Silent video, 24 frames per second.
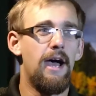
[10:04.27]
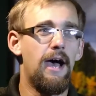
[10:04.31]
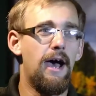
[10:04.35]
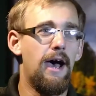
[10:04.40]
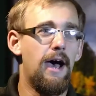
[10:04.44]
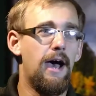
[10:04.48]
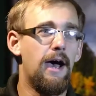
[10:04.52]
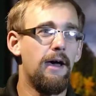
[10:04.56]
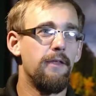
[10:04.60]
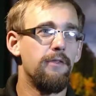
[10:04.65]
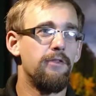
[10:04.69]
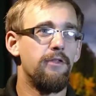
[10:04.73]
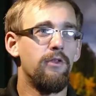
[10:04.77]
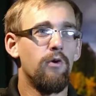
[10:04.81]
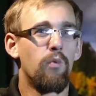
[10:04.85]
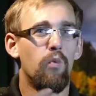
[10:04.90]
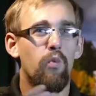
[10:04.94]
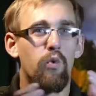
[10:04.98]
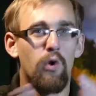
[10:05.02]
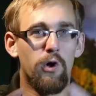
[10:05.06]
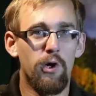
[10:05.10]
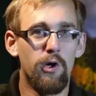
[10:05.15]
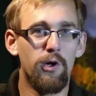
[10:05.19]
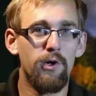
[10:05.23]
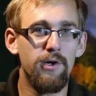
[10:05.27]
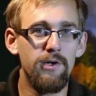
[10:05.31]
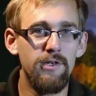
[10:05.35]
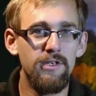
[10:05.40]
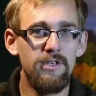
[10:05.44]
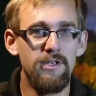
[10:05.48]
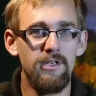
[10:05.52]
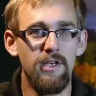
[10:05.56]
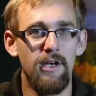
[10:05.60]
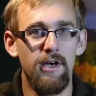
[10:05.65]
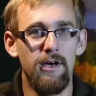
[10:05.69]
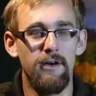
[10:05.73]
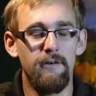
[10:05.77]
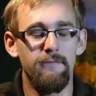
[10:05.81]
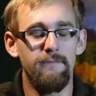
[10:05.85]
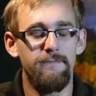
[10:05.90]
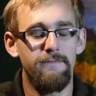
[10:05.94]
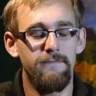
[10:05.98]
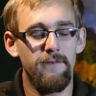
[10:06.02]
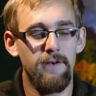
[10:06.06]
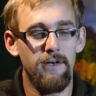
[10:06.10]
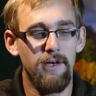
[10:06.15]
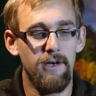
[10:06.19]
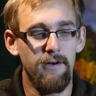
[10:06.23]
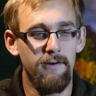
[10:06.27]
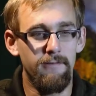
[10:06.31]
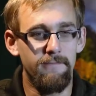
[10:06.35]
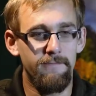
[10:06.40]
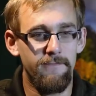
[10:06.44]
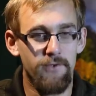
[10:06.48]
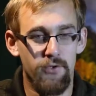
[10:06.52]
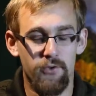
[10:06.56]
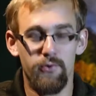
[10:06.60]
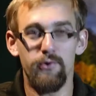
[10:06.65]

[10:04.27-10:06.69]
The words of